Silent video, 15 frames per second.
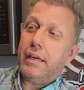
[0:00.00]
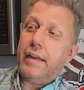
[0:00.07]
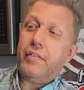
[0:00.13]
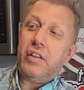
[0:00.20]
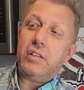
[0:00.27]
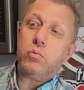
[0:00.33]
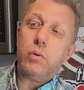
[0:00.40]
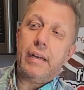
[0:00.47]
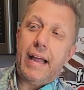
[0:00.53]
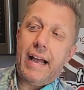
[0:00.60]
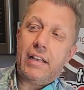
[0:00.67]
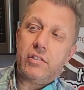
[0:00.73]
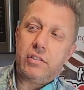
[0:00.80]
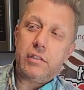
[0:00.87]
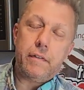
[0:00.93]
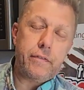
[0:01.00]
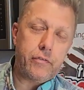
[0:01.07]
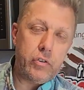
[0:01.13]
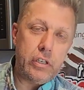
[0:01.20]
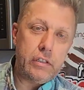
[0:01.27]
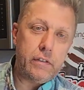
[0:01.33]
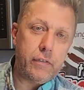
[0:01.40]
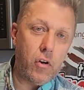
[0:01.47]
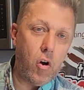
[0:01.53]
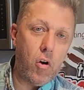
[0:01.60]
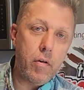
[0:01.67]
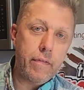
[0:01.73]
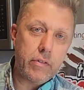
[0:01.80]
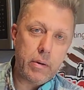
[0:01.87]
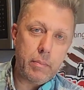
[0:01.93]
This will last in the fridge for
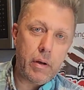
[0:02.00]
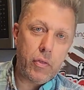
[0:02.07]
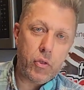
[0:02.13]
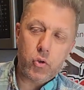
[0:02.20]
over a month